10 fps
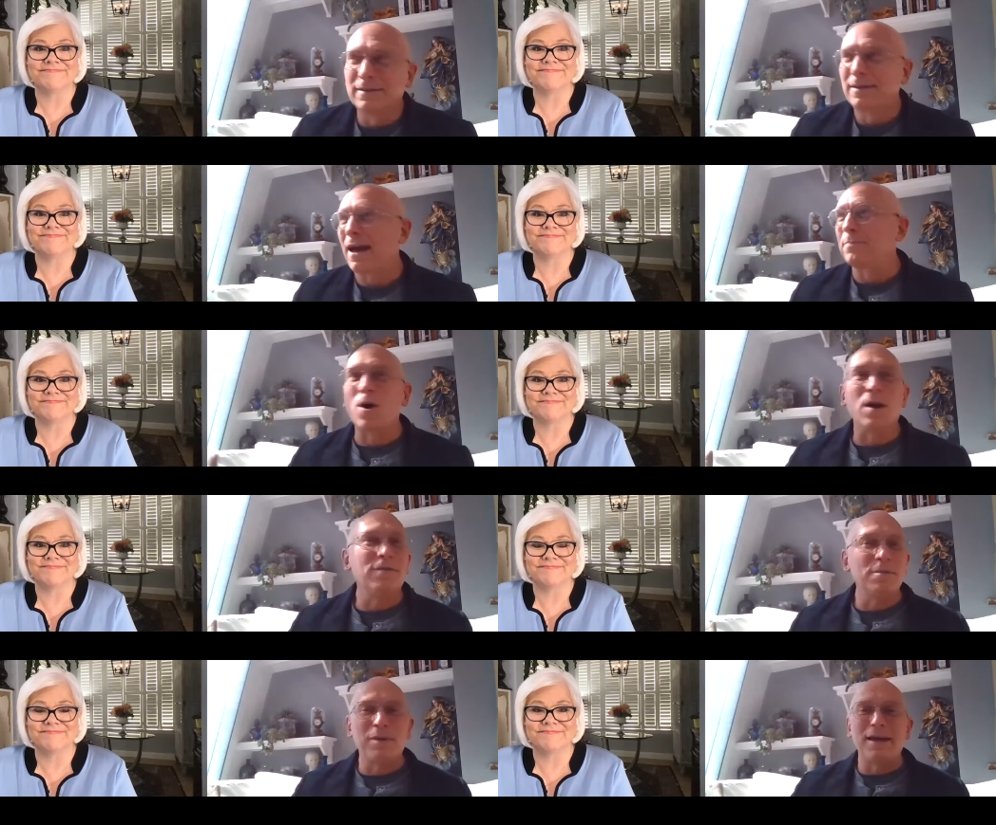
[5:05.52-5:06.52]
Speaker 1: kept all
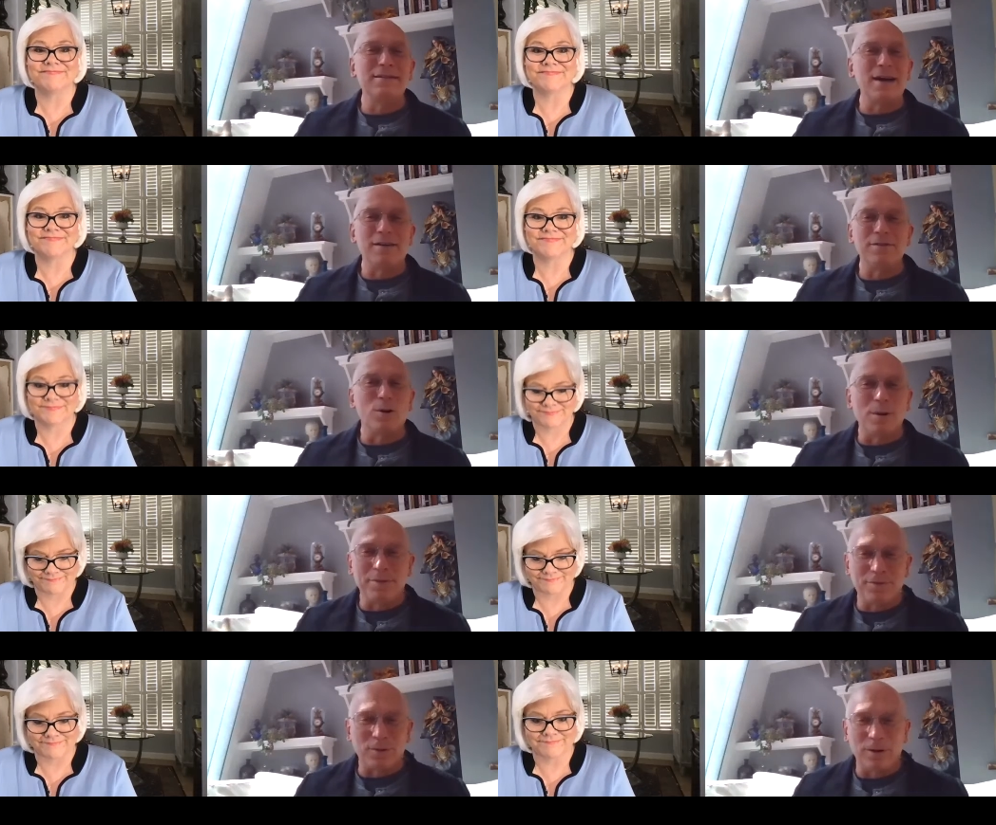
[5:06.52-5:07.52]
of the planes out of Europe
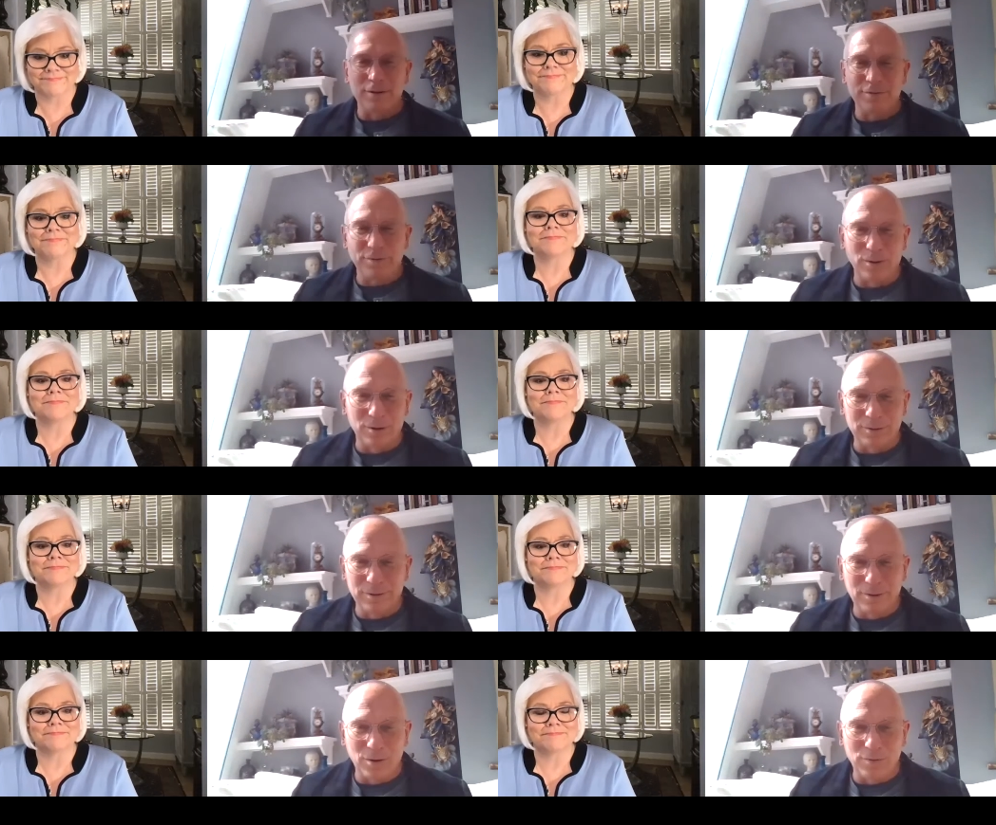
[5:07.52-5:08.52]
for, for
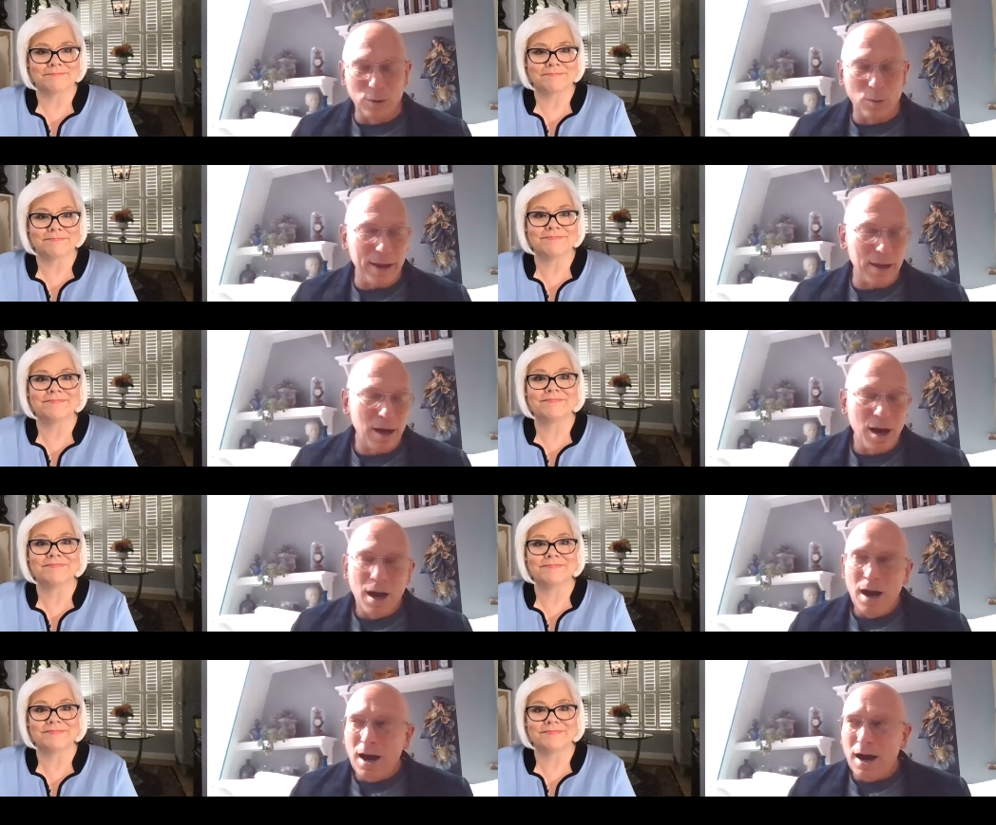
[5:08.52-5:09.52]
over a week.
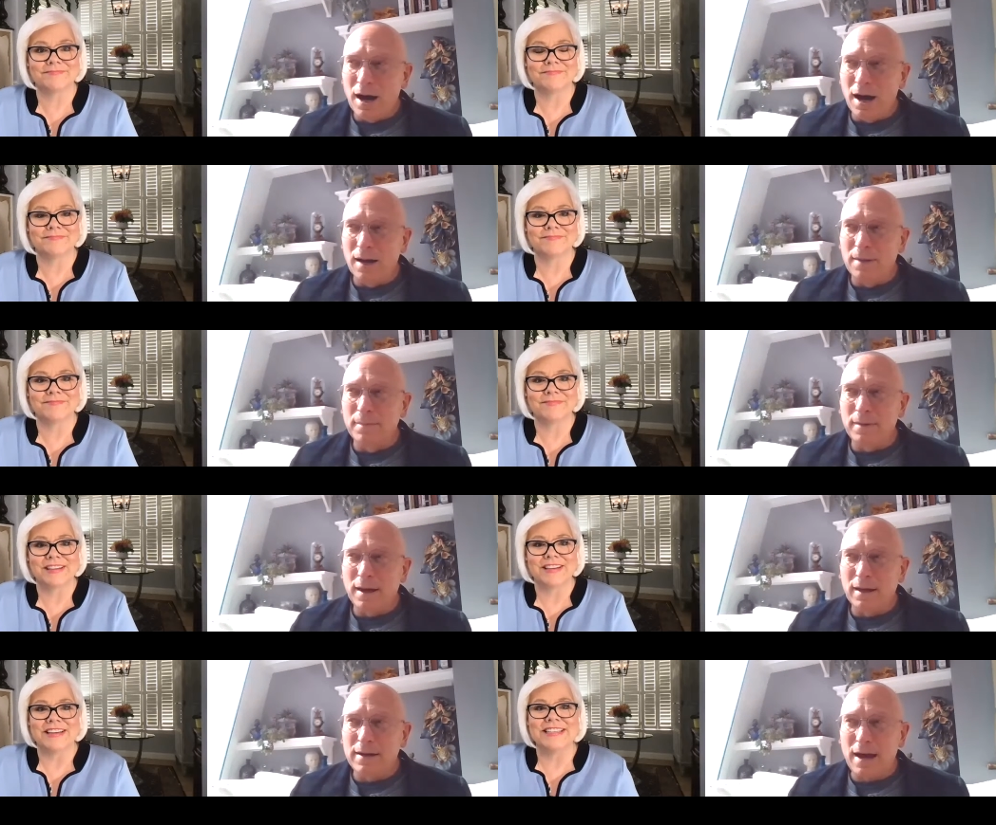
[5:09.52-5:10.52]
Um,
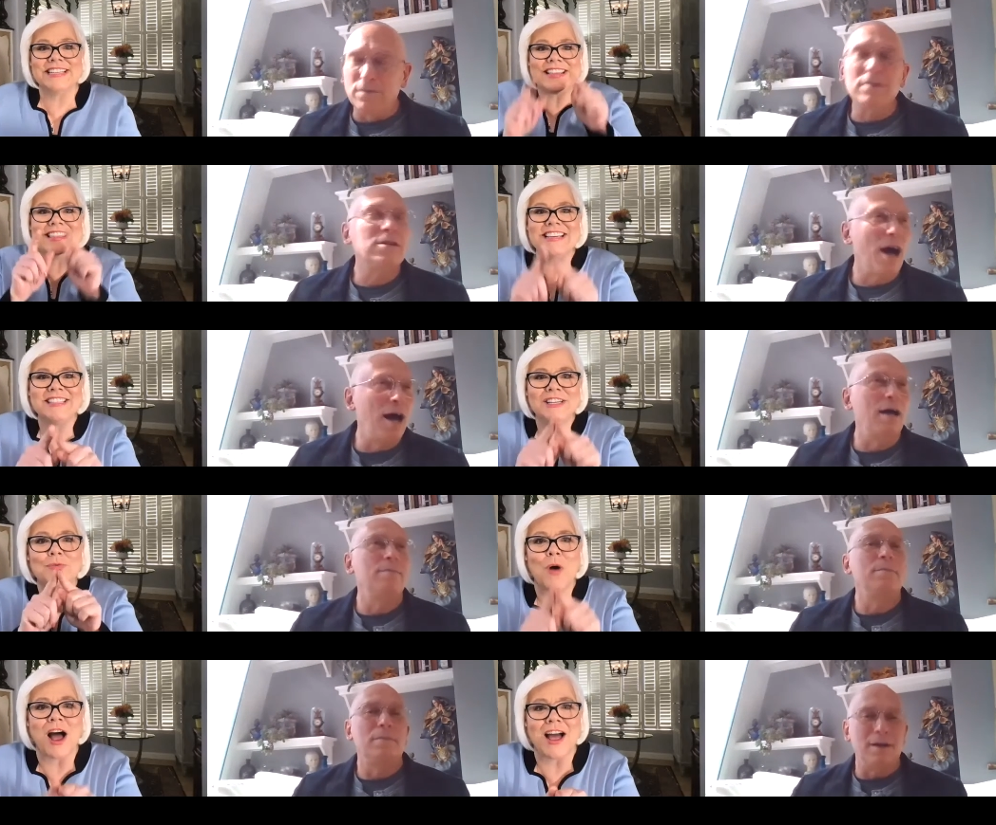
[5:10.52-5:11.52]
and every See, time... this
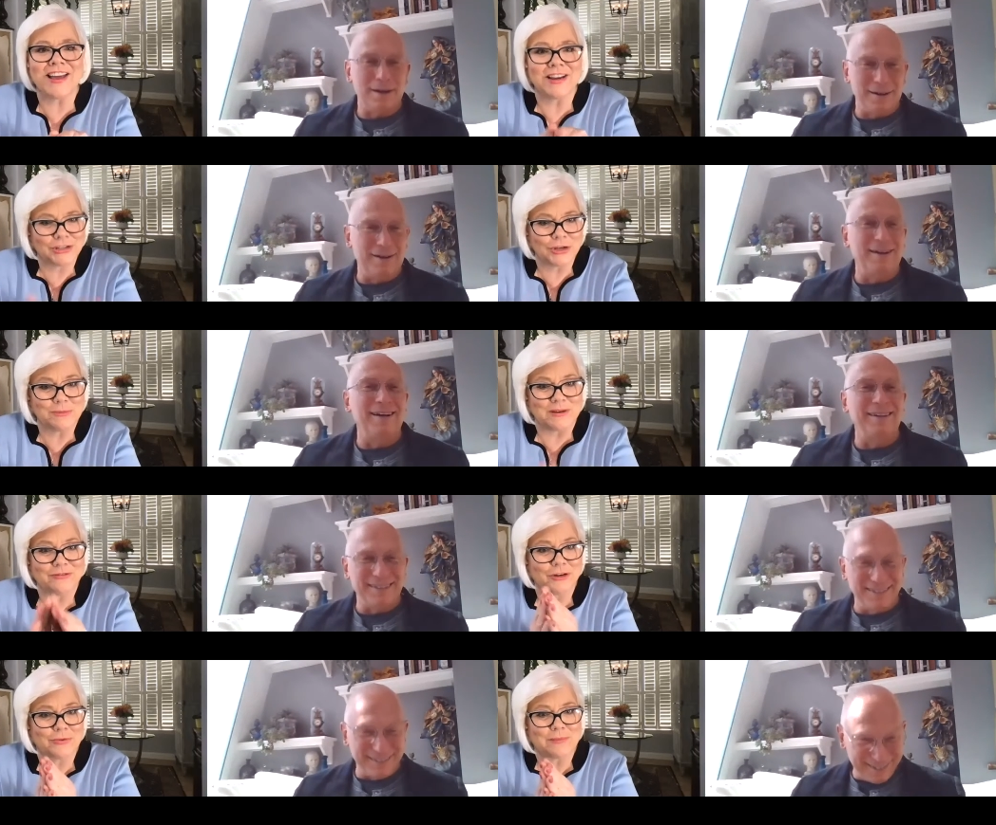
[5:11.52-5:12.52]
is
Speaker 2: why, excuse
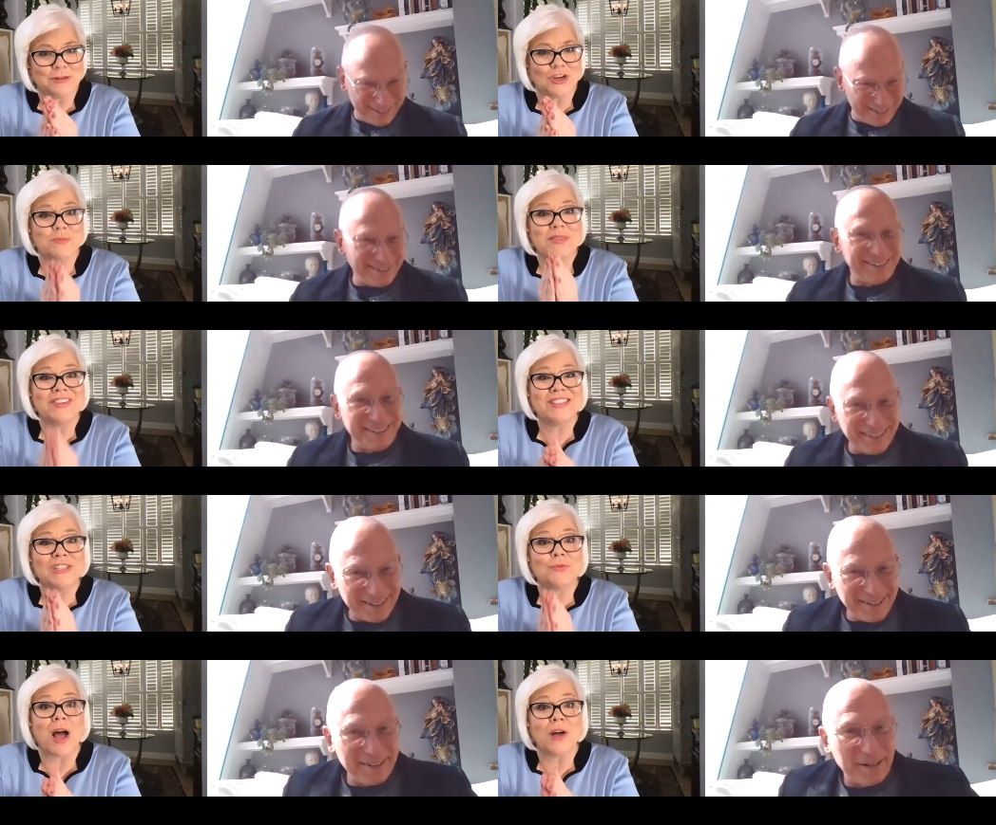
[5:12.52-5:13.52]
me for interrupting you, but
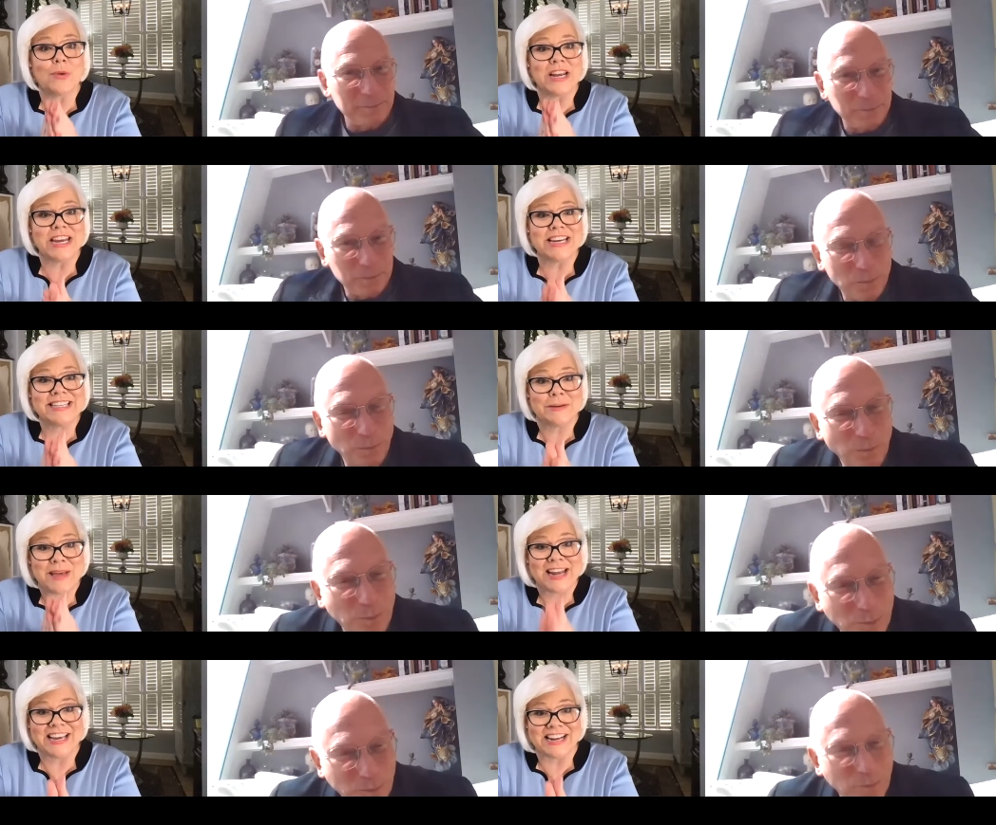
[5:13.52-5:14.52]
this is why we need
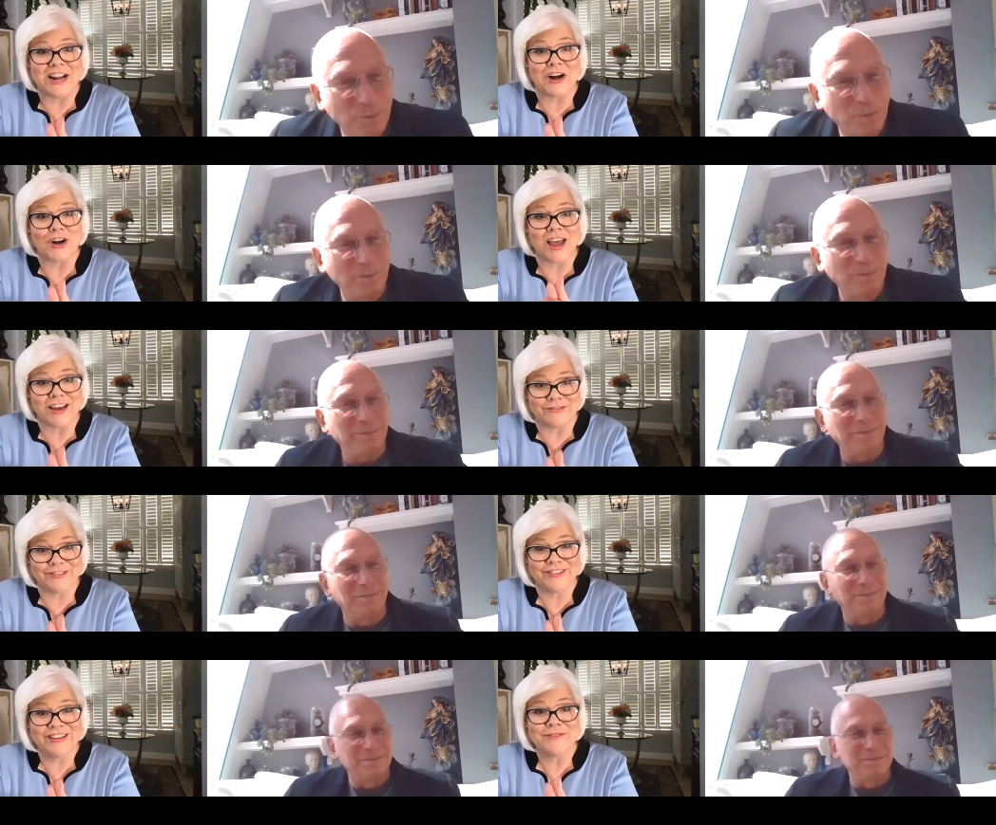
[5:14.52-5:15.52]
Tim Hennigan in our
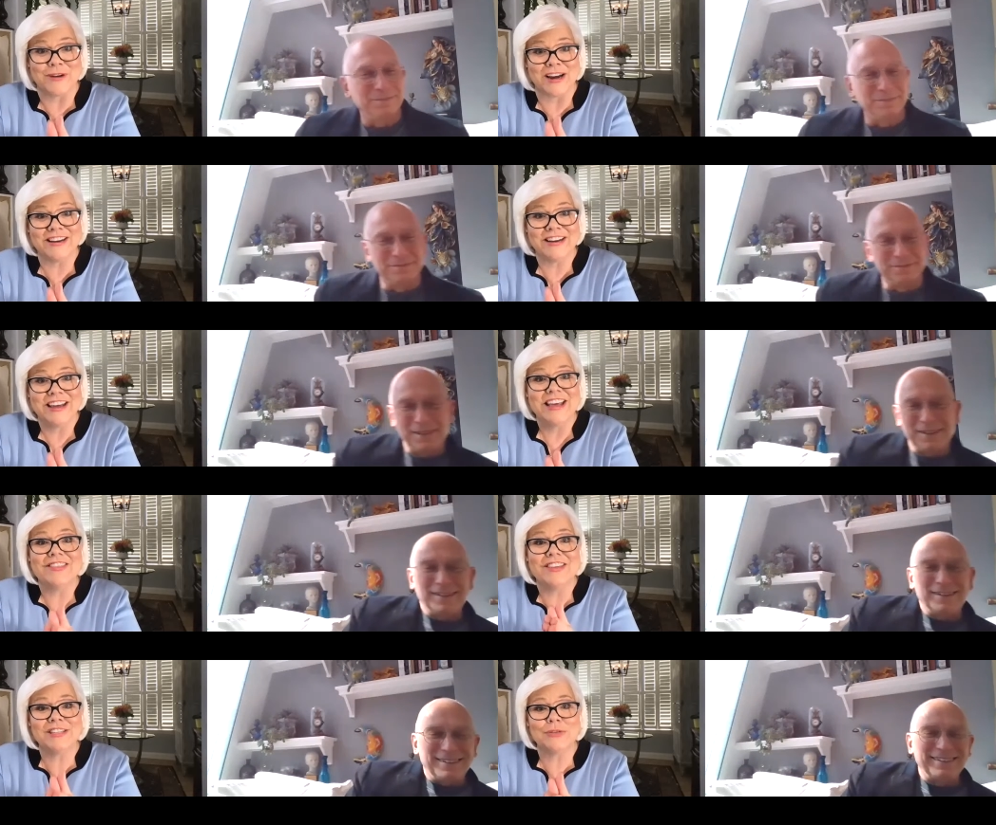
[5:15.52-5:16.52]
life right?
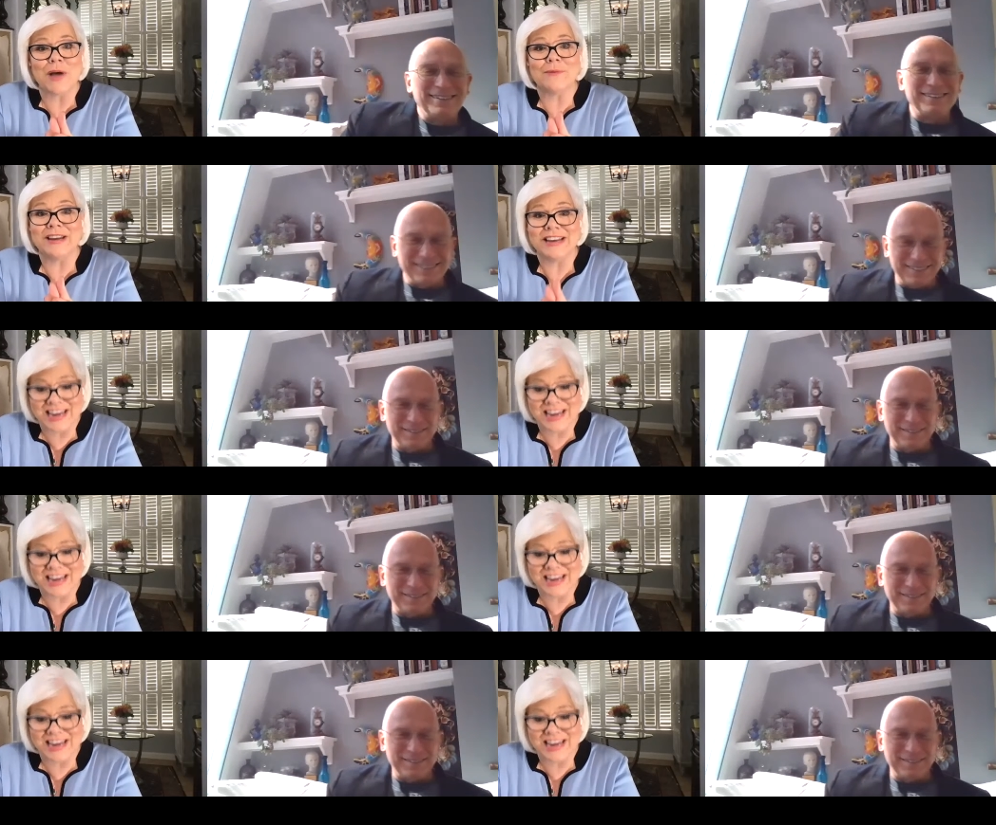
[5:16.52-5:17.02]
This is why we